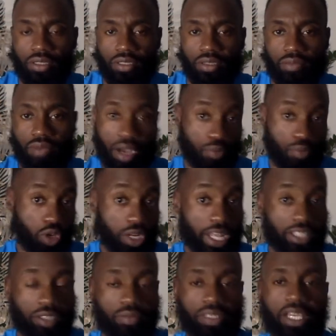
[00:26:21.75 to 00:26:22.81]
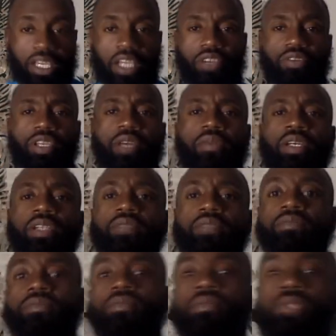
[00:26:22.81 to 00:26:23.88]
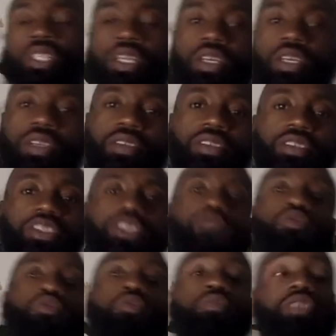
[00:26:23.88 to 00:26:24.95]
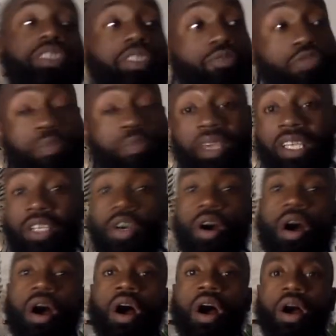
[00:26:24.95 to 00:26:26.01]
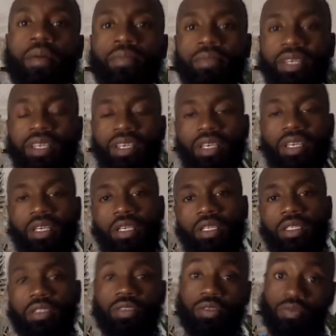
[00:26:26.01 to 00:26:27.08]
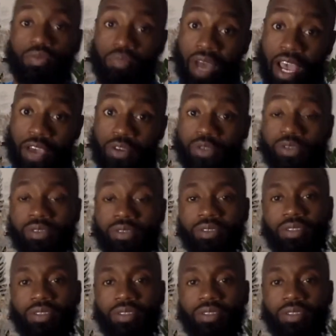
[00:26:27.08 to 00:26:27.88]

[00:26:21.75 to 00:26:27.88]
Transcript: But I'm not allowed to be angry, am I? Gotta just remain calm, smile,